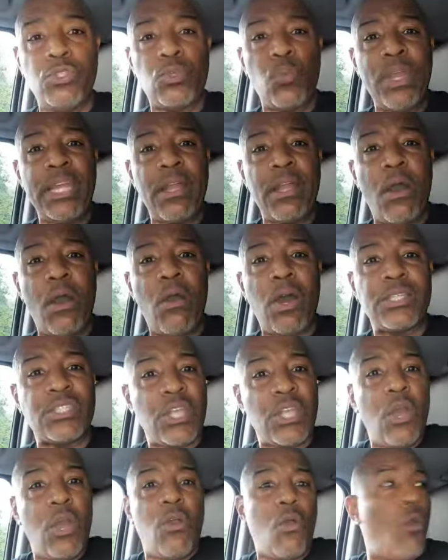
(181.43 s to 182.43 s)

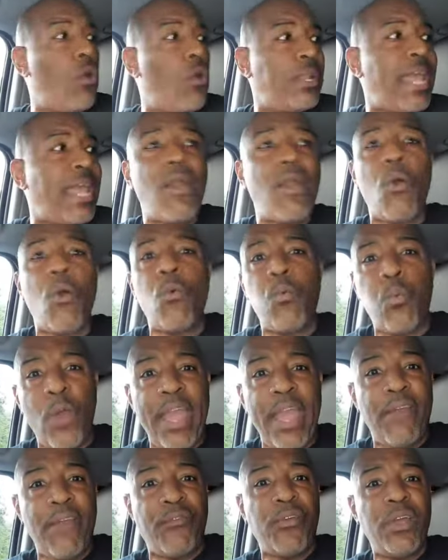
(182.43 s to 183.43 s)
sweethearts or they are
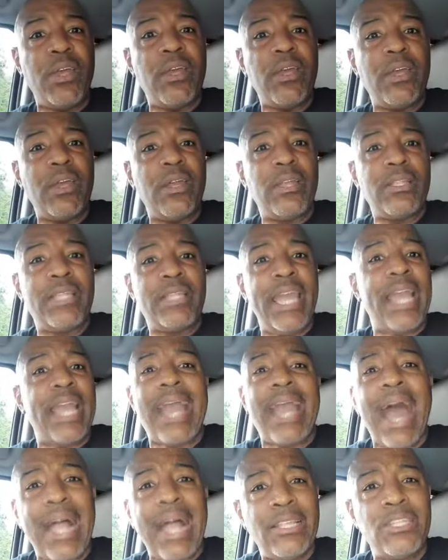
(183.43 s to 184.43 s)
with their
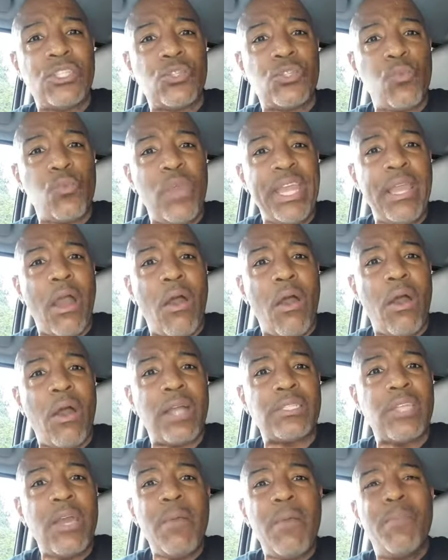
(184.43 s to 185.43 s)
college
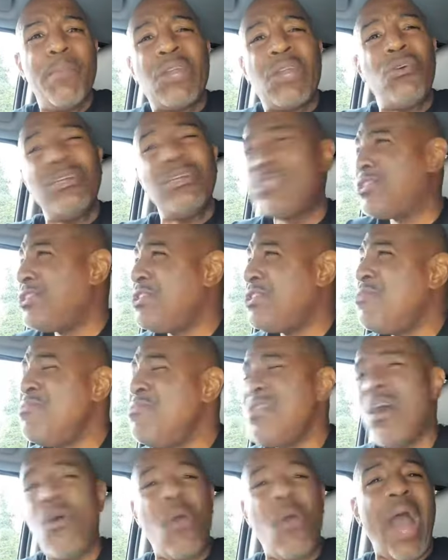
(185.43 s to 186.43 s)
sweethearts. Because do
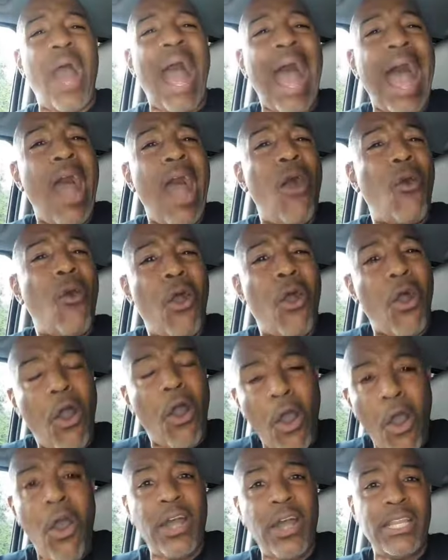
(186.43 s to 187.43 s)
you know how
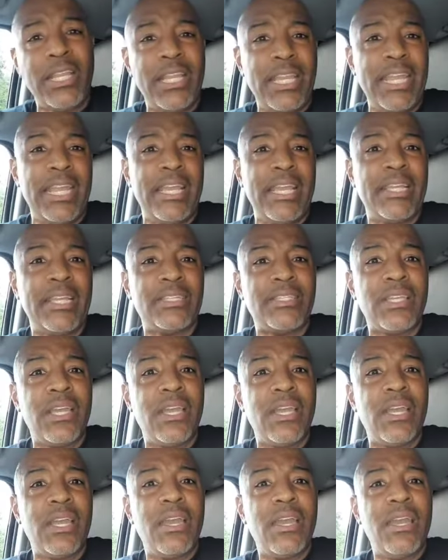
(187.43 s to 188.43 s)
hard it is
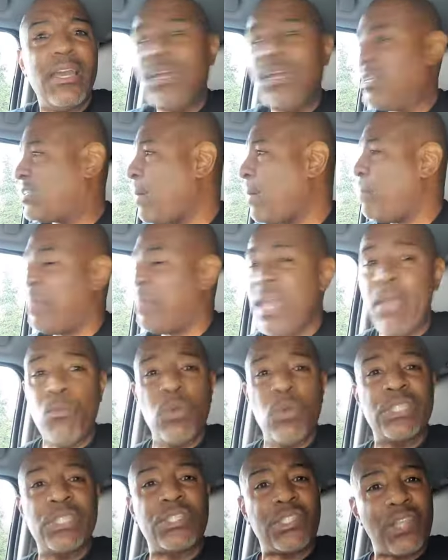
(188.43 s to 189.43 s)
to be
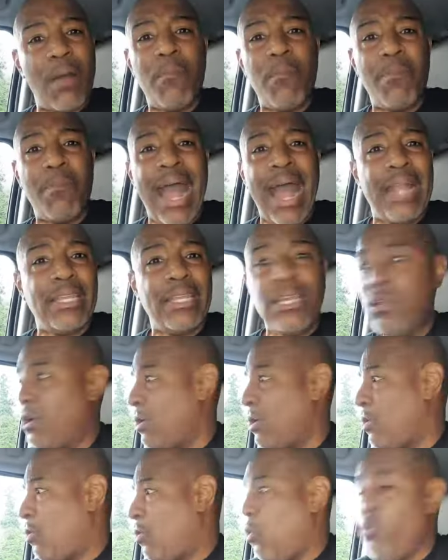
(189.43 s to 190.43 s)
with somebody
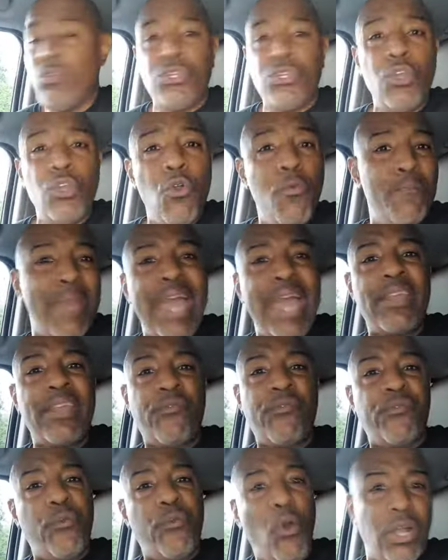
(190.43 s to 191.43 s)
who you met at
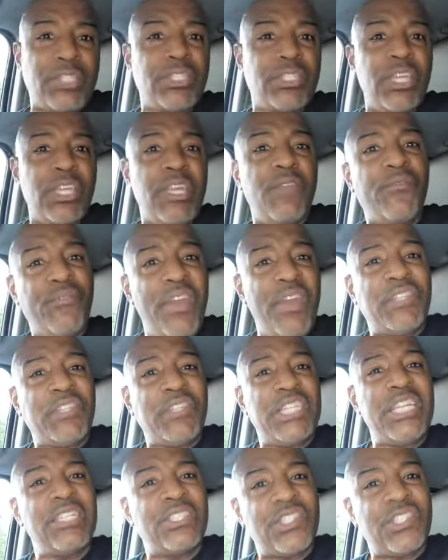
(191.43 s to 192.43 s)
14,
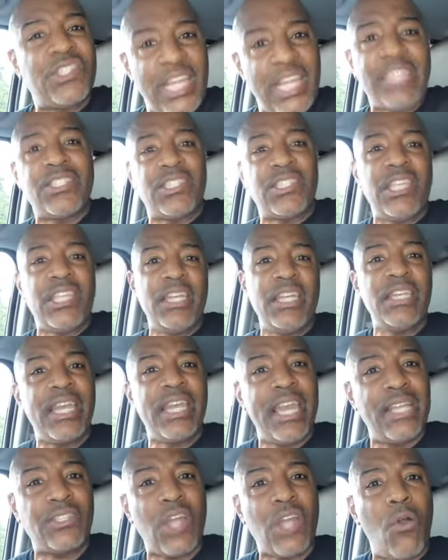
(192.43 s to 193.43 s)
15, 16
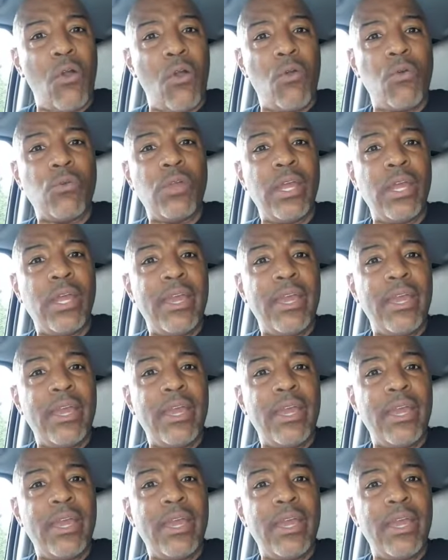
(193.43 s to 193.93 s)
years old